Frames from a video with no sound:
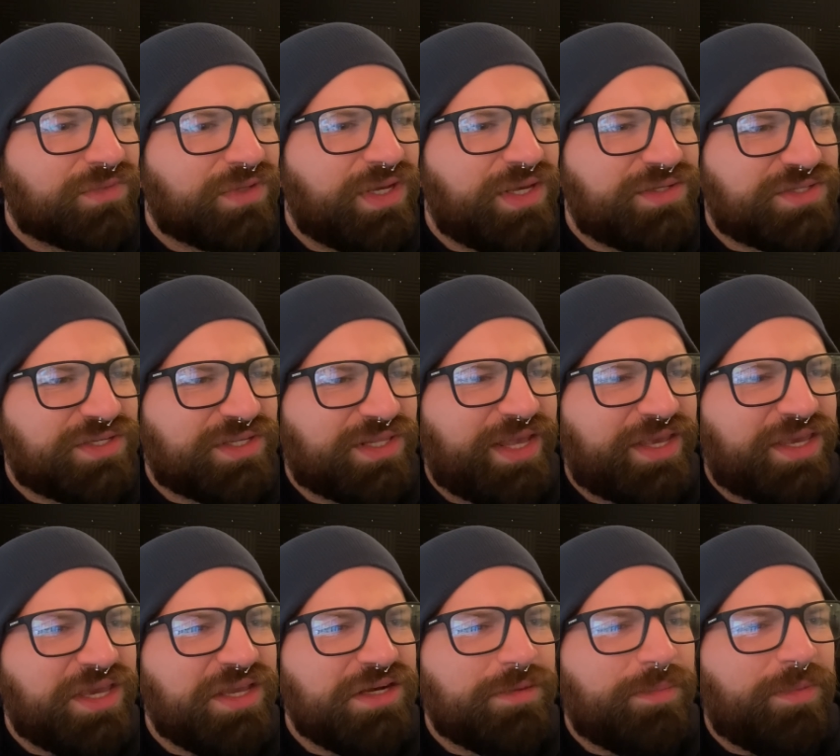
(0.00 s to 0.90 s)
Is it like
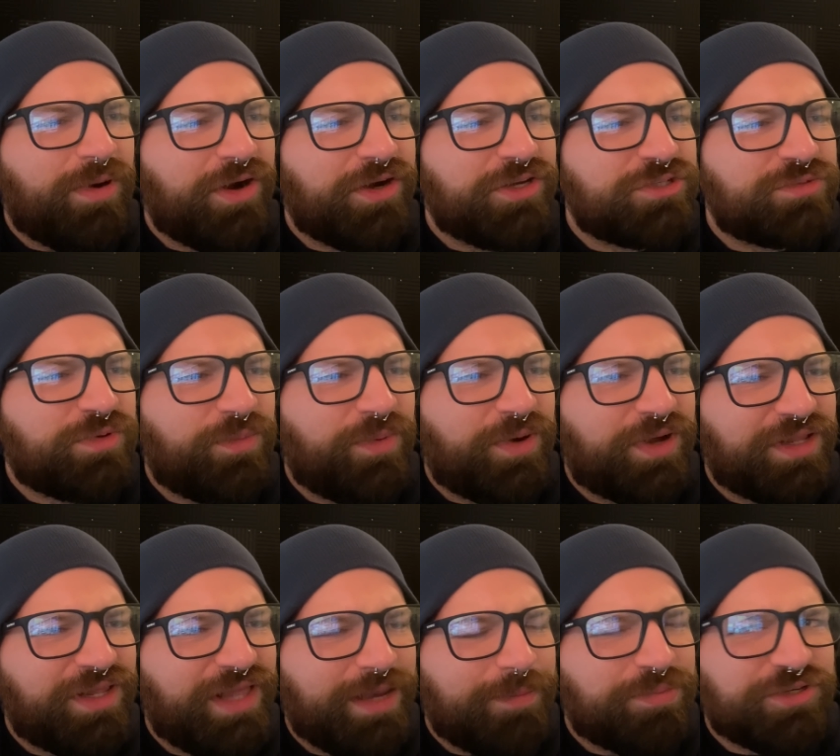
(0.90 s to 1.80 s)
Kingdom Hearts? We want to
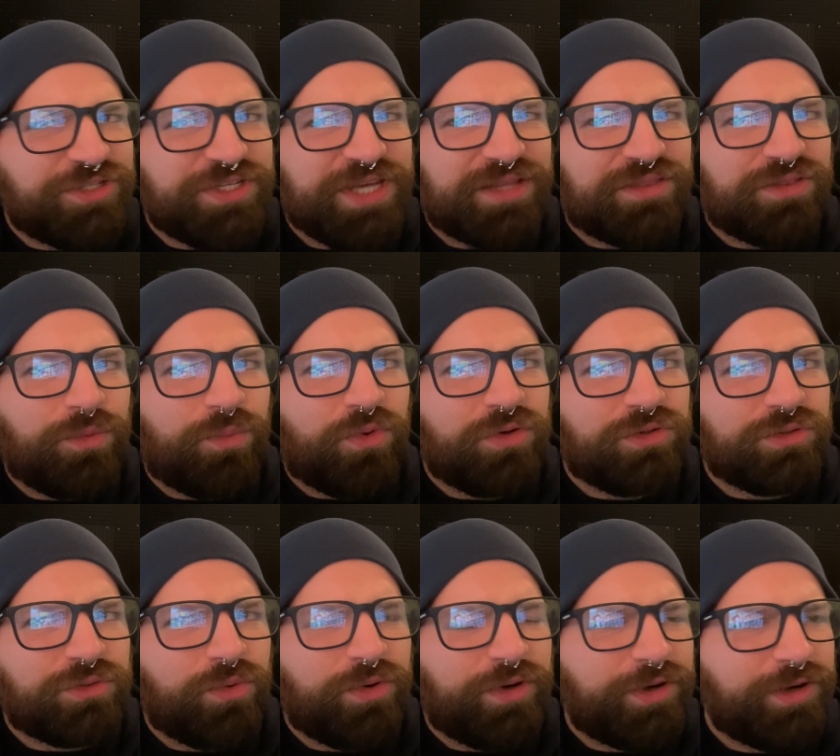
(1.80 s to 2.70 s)
like protect the world
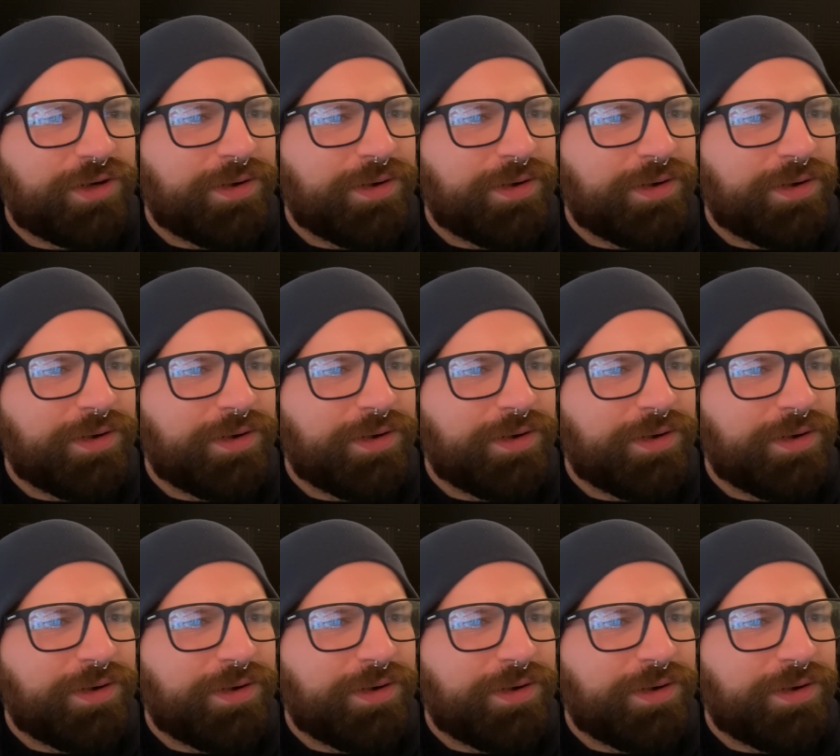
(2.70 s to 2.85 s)
order?